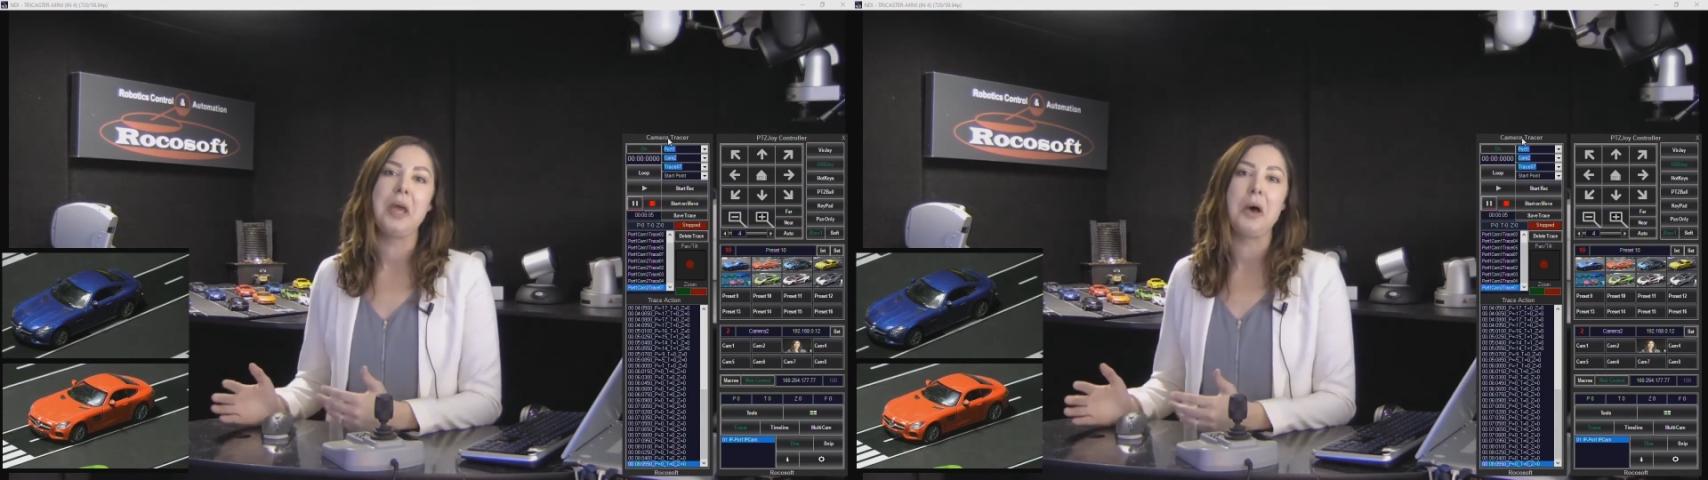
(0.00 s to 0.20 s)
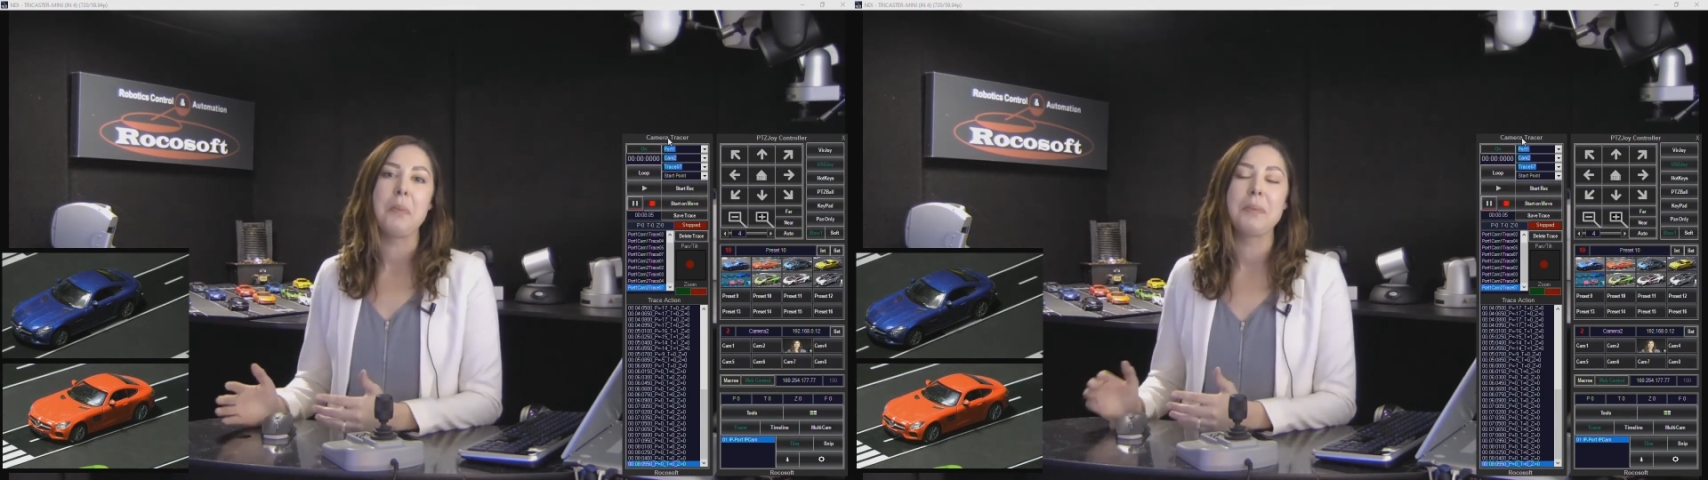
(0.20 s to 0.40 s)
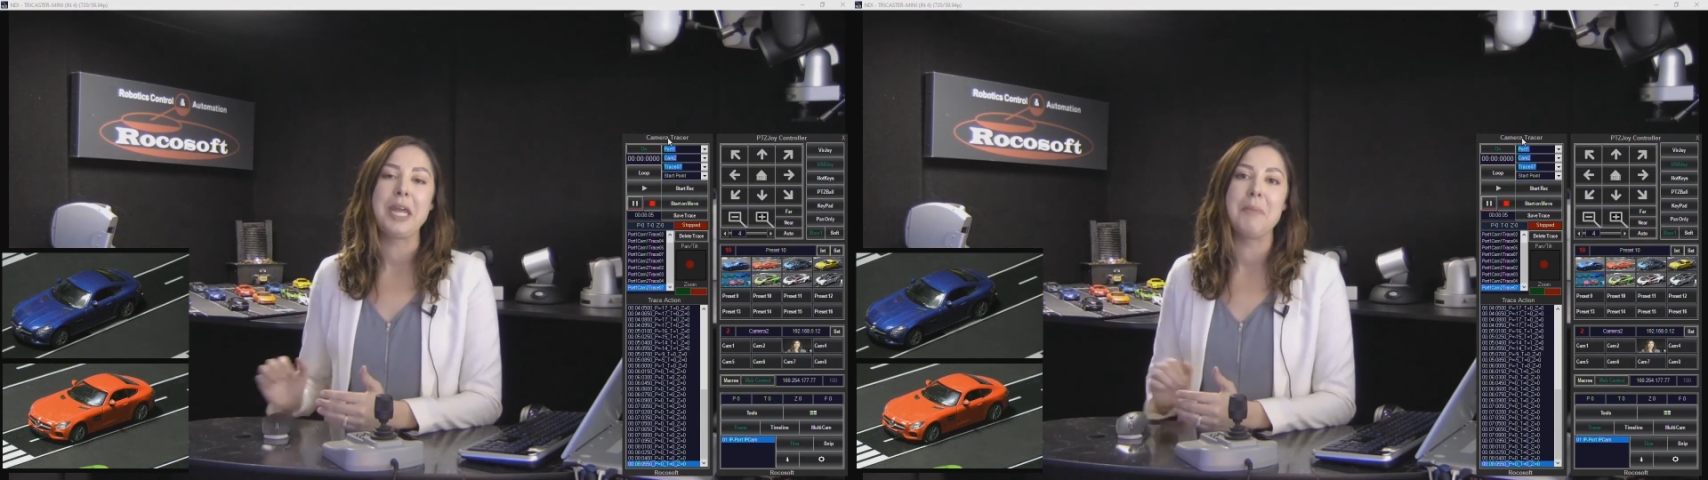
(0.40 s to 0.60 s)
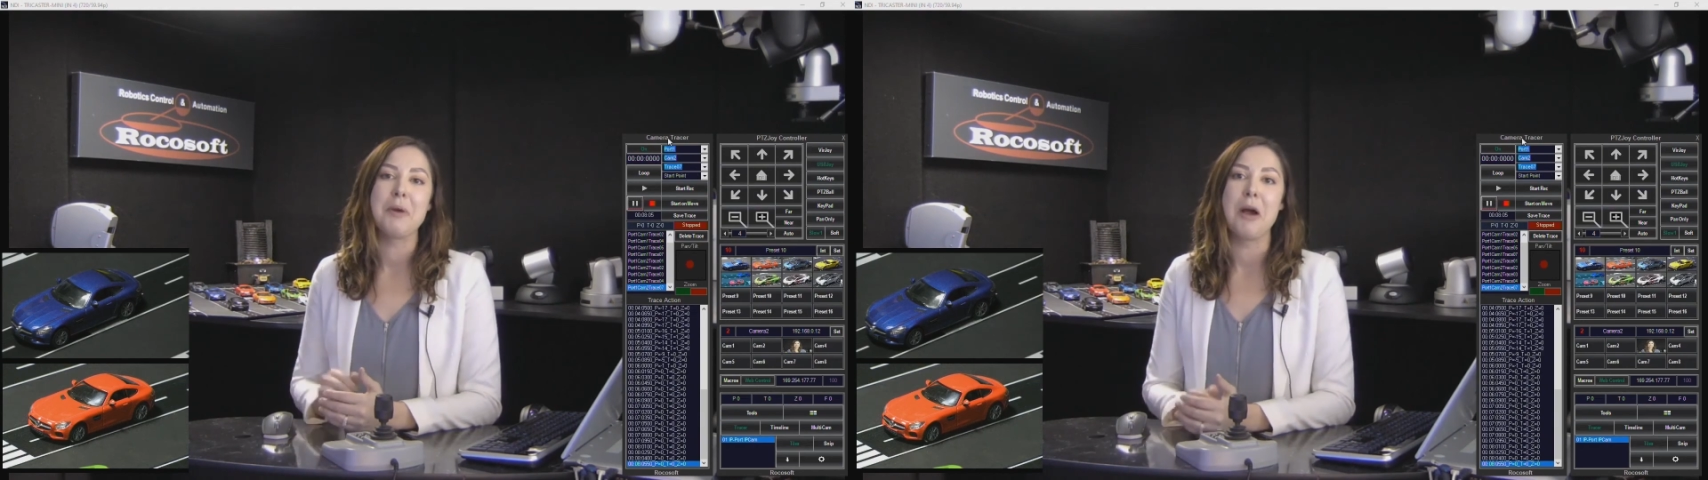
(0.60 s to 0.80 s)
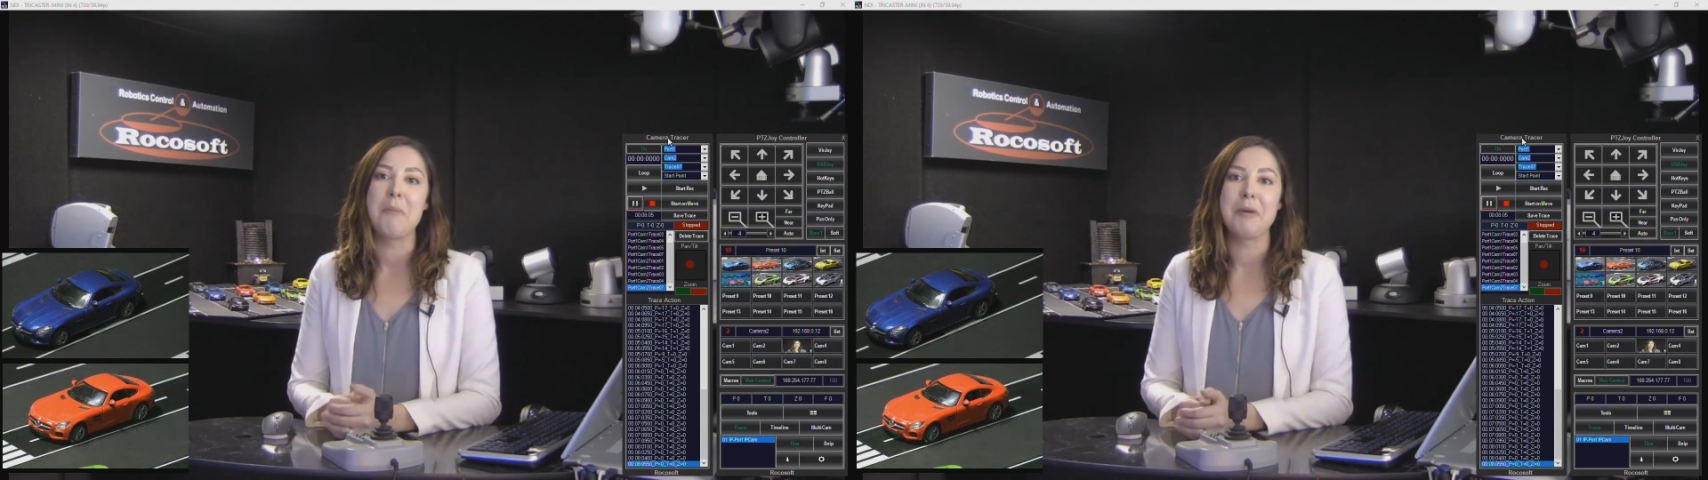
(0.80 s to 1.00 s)
help
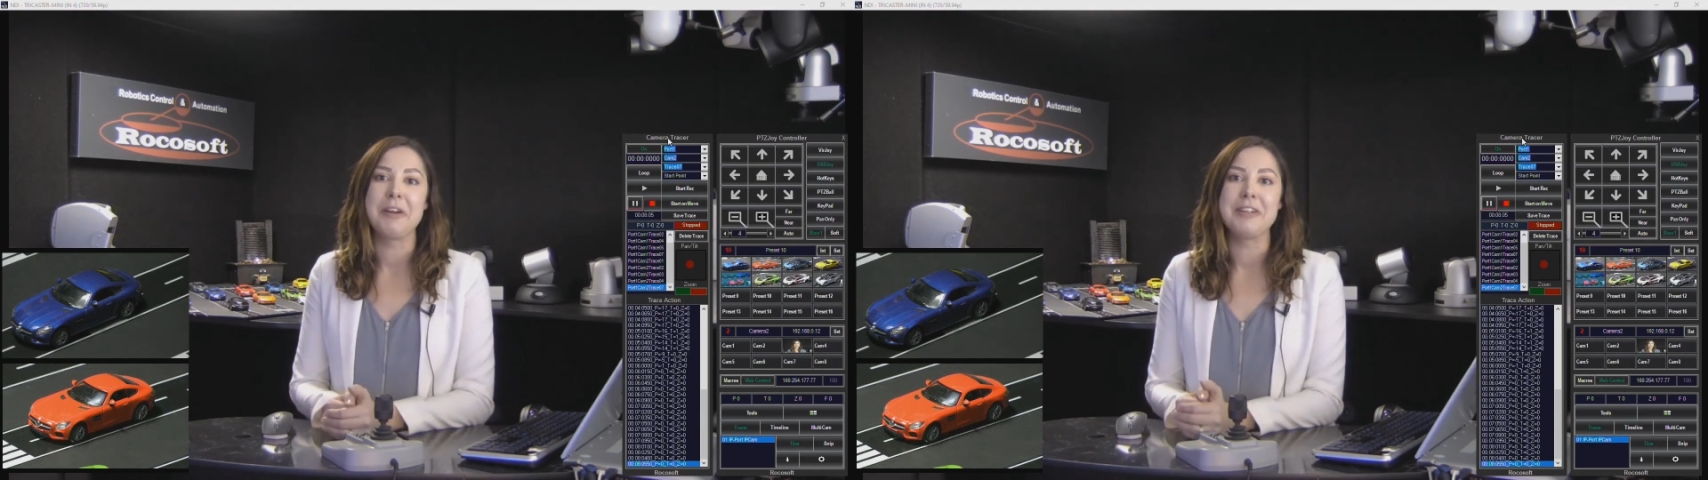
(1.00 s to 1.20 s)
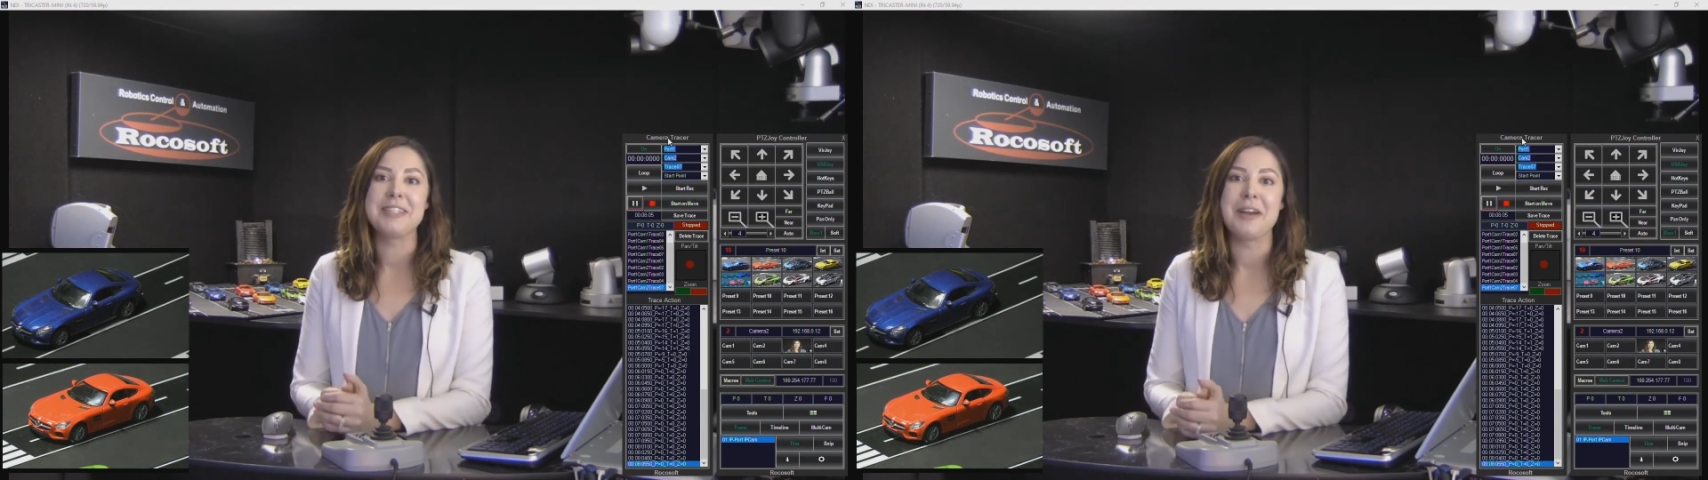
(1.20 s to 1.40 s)
camera operators